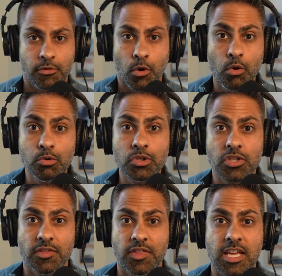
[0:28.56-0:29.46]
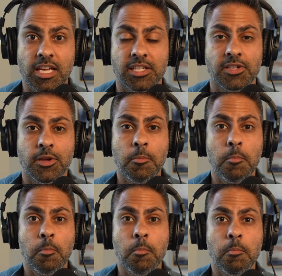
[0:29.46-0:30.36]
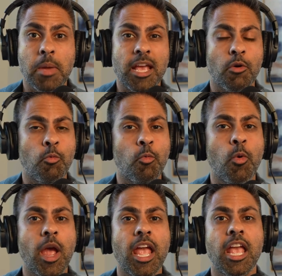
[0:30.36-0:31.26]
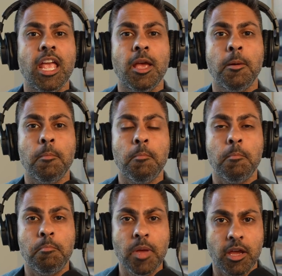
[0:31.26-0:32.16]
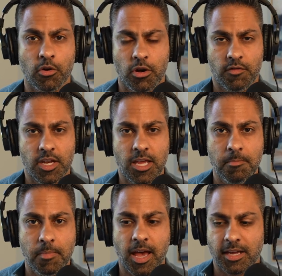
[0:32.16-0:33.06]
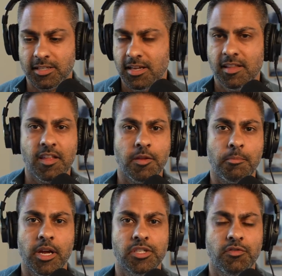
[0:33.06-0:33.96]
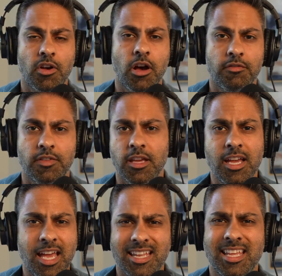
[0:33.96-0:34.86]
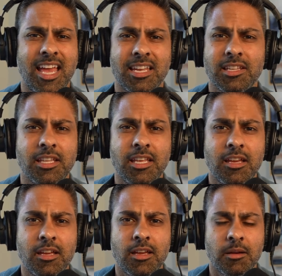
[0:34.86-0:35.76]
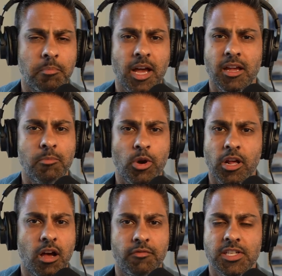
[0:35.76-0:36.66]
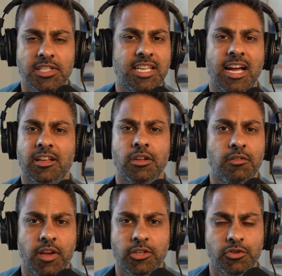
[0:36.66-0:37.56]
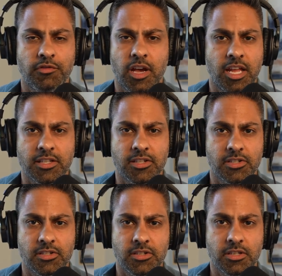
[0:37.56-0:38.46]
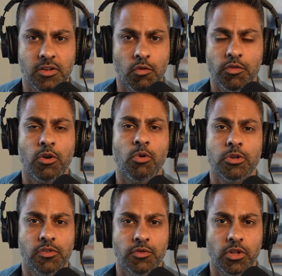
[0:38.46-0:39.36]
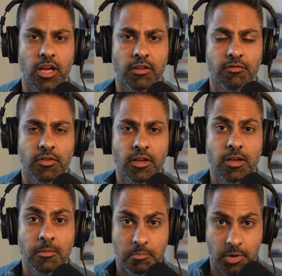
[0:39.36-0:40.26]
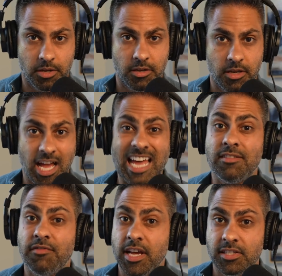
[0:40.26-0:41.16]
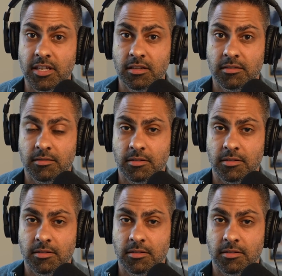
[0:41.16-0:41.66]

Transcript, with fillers: Those things make way bigger of an impact than the price of coffee. And candidly, buying a morning coffee is not going to affect your finances over the course of your life. Mm. But not investing